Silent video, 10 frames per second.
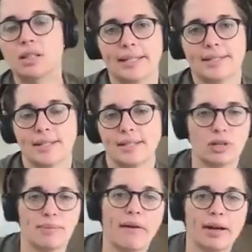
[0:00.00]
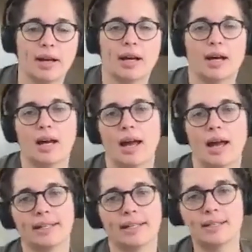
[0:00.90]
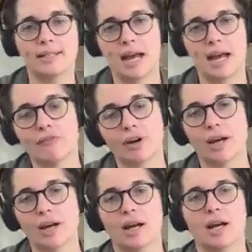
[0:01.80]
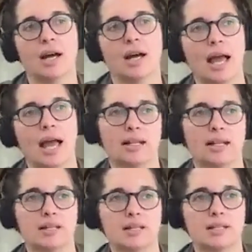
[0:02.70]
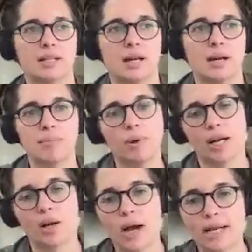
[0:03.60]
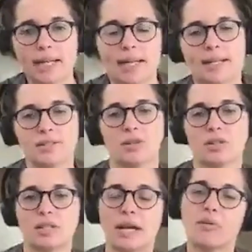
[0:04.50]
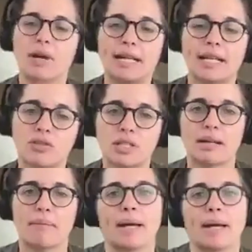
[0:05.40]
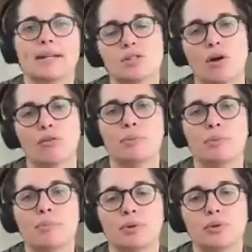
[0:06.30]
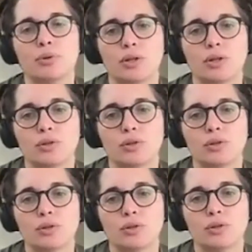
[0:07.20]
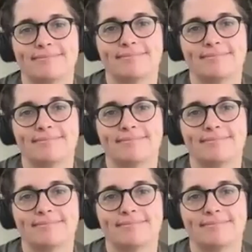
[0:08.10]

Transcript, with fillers: and Central America and East Africa and yeah. Polokwane. So it's like a really interesting mix of people who are doing.